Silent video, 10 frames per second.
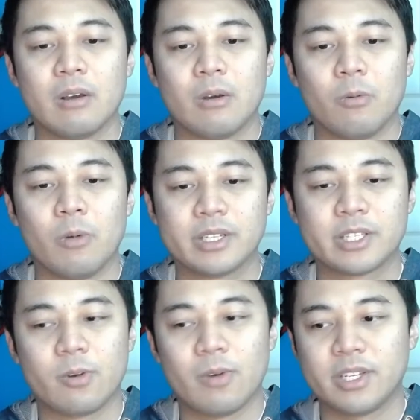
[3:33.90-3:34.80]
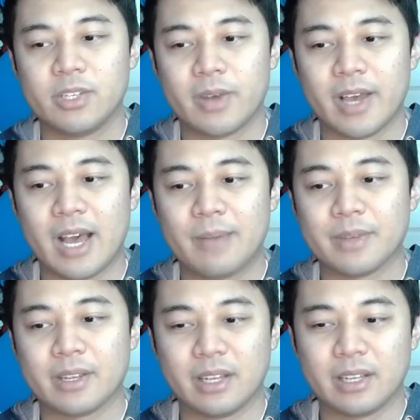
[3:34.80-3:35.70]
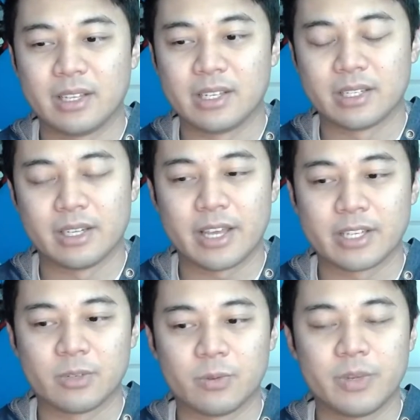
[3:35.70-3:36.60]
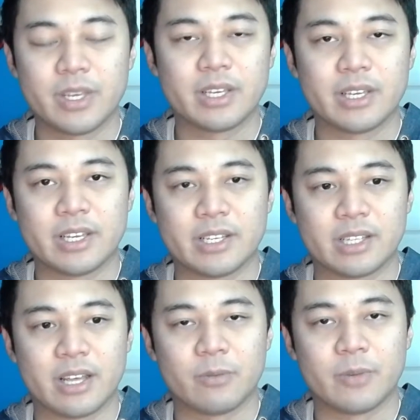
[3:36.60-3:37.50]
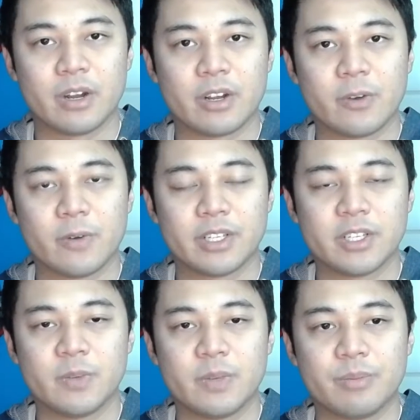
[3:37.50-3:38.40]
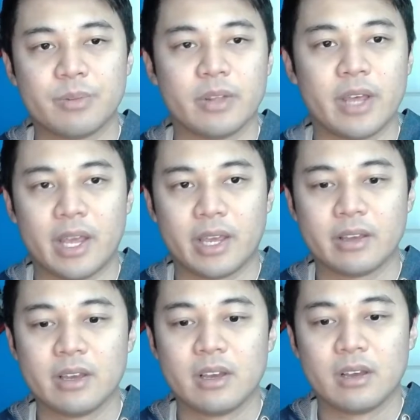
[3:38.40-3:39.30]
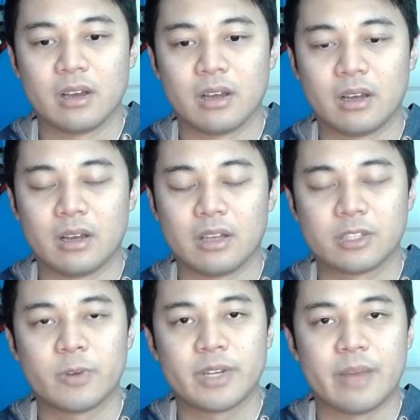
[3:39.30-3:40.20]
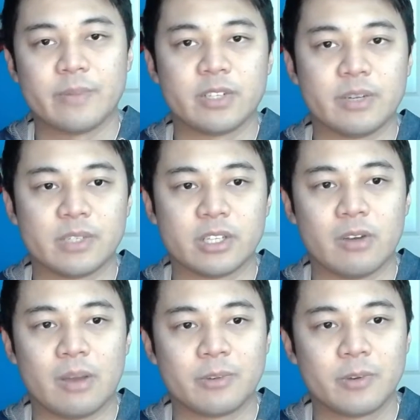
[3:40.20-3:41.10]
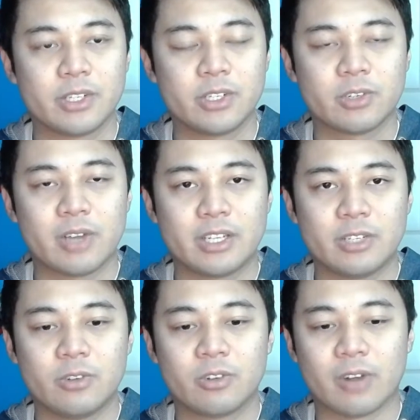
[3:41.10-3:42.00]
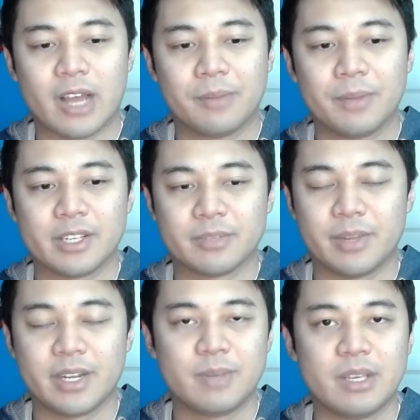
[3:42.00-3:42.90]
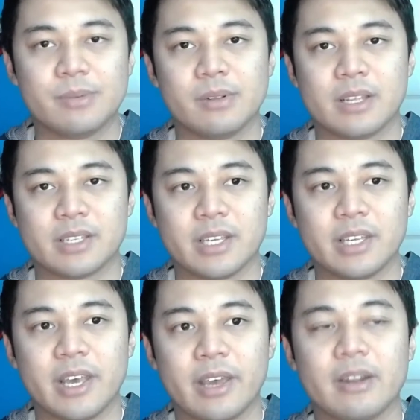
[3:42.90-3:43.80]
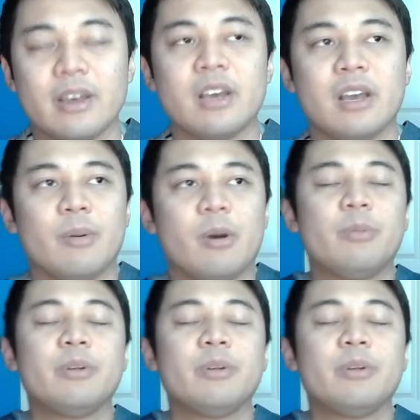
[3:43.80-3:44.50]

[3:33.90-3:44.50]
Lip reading: what's going to happen in this next week is that we are going to be playing a Squid Game stream. So I'm going to try to grab as many people as I can. I'm hoping